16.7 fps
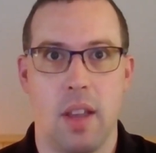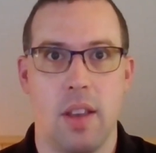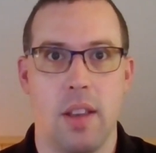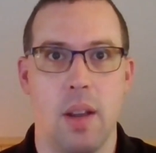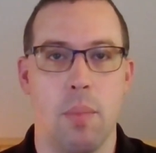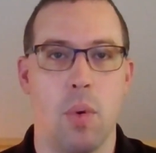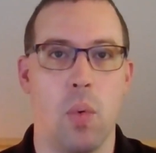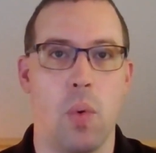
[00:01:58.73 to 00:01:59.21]

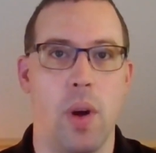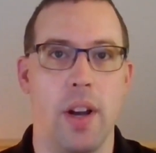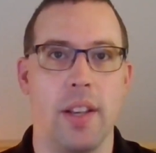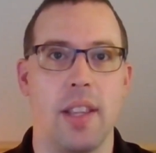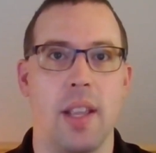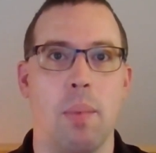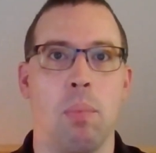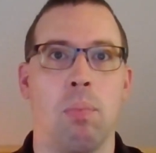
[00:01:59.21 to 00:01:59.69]
Number
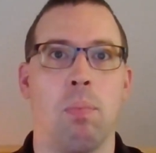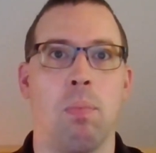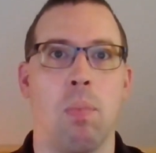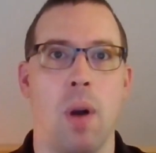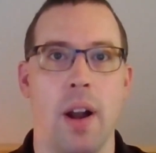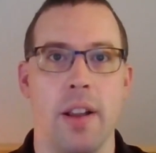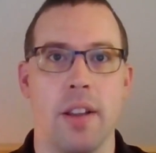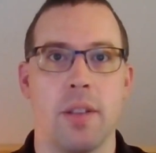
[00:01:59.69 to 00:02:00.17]
one, they
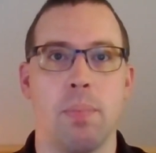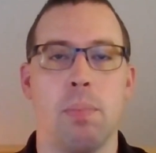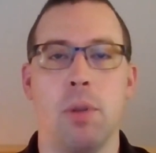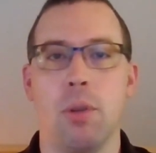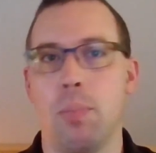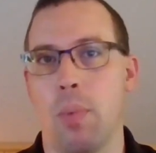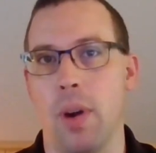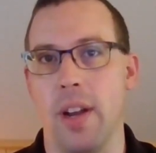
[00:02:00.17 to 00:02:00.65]
brought us
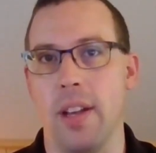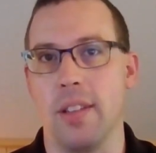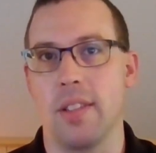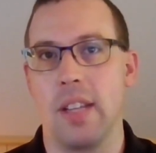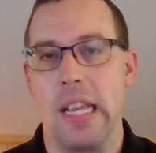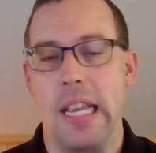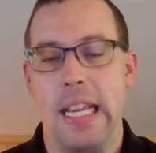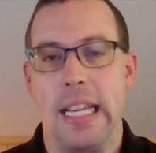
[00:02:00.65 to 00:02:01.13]

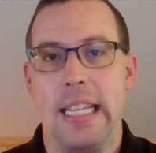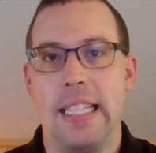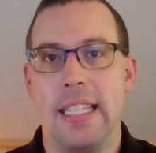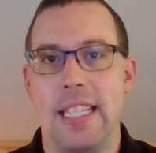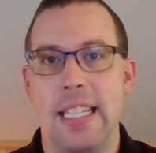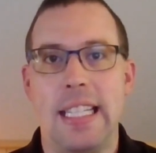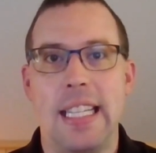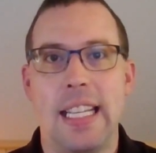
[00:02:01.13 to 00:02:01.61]
blueprints,
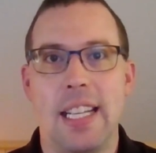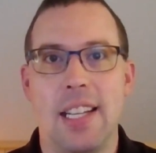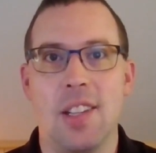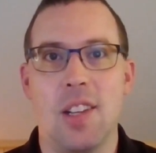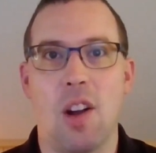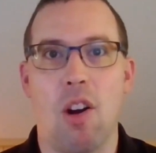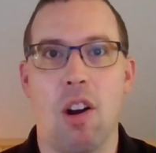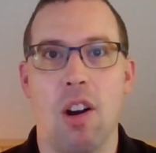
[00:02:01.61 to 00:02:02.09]

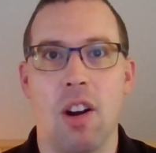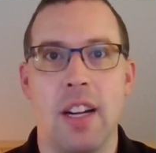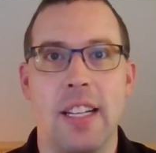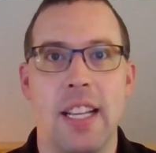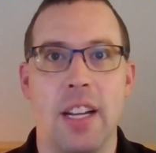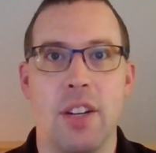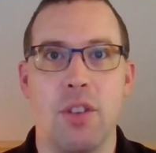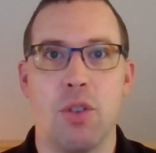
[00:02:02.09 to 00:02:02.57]
detailed
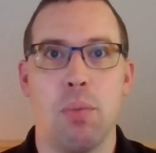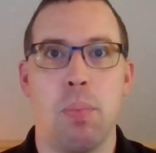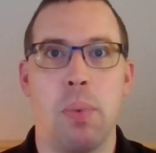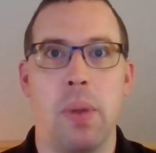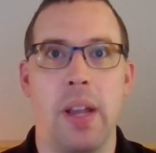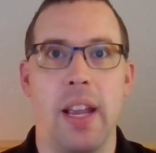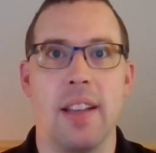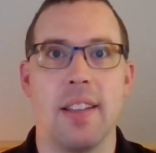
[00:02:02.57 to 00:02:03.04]
architectural
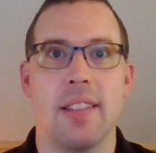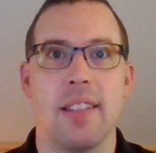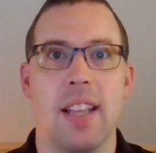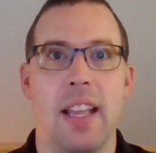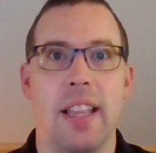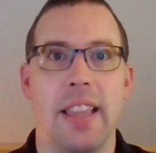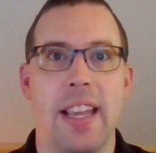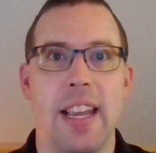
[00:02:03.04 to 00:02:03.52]
plans
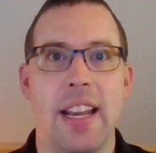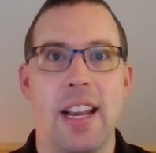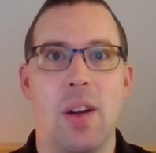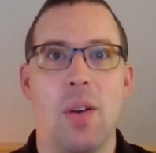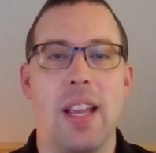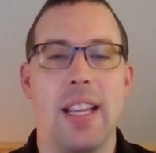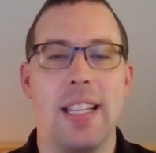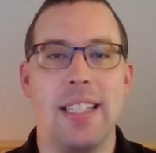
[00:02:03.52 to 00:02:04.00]
that laid
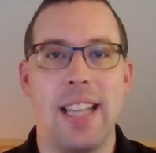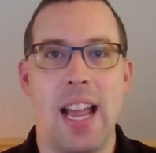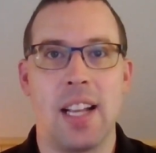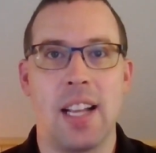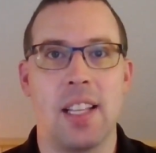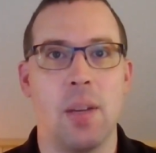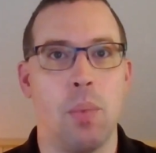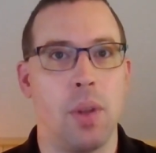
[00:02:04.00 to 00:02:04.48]
out
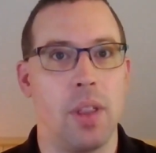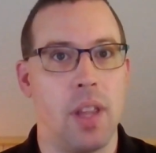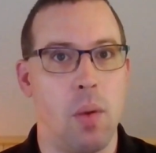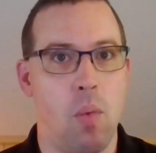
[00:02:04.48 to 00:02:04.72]
exactly what they